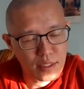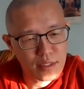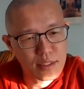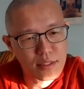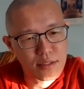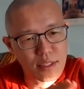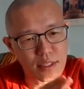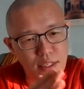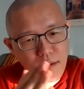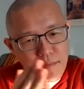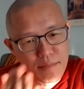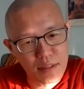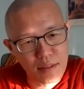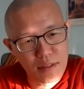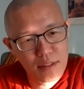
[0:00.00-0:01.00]
this thing
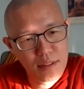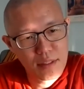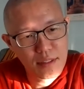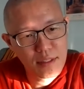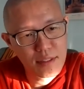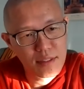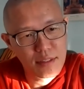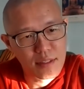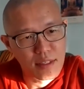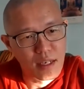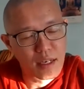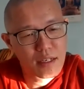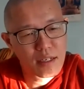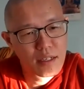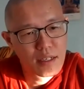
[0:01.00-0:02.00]
happen. Yeah.